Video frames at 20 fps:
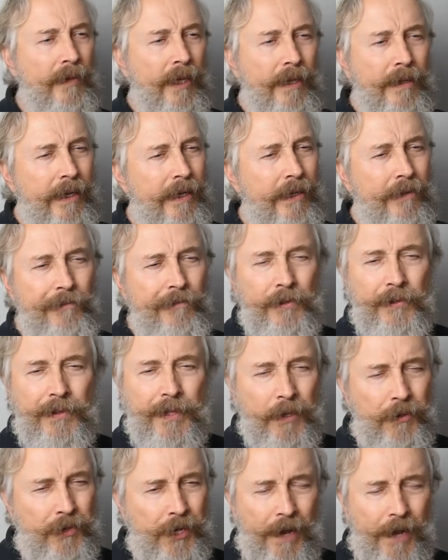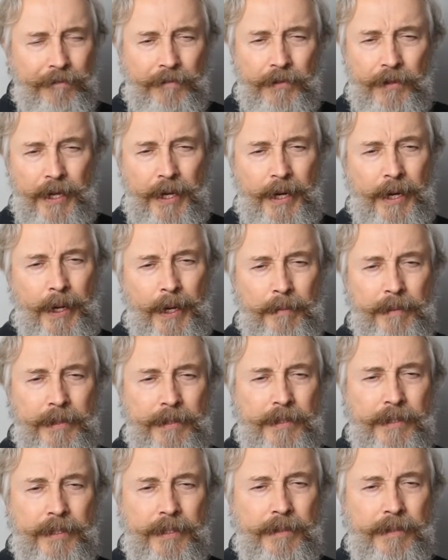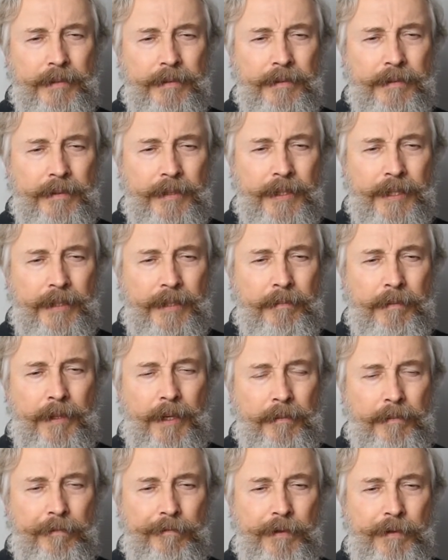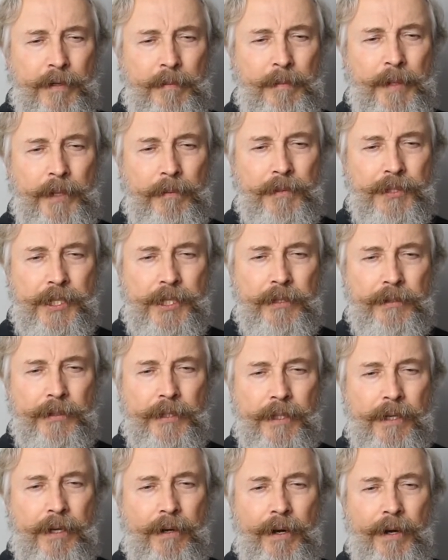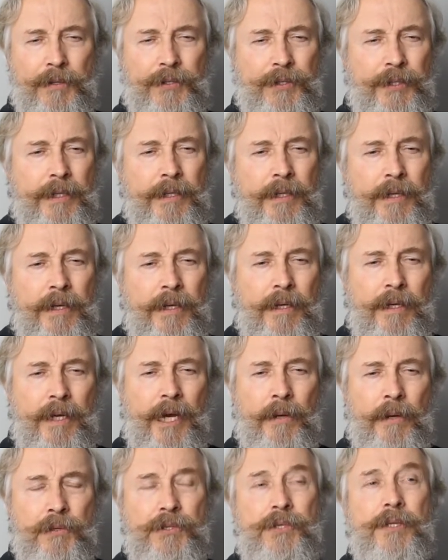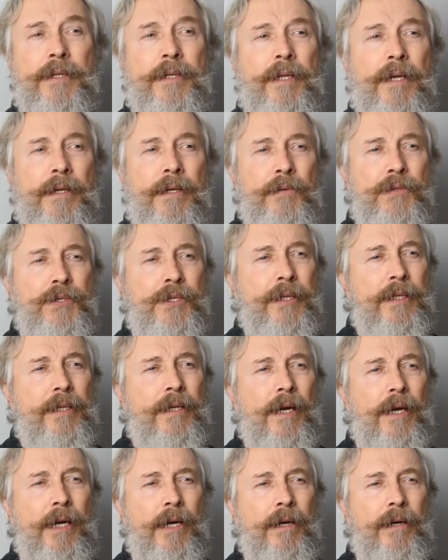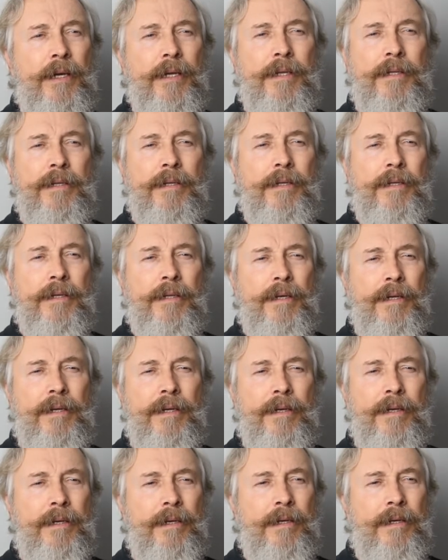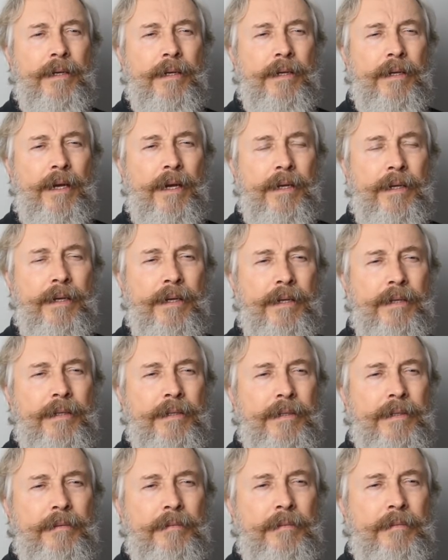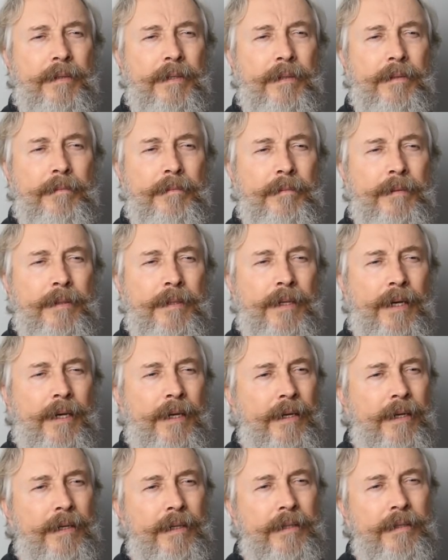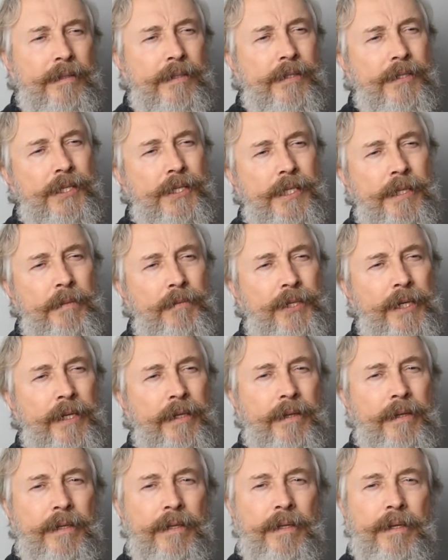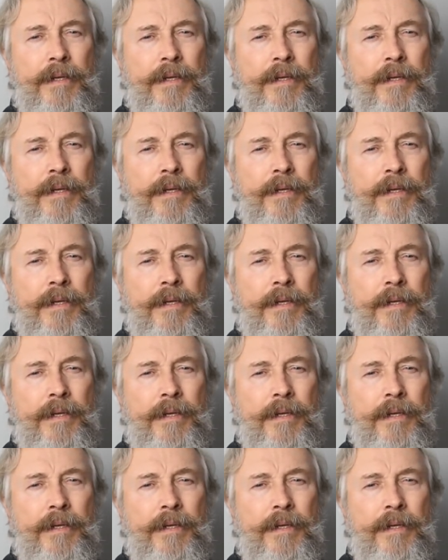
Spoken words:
And then a few things after that happened, like a friend of mine was killed in a car accident. I was in the car, and again, it just seems like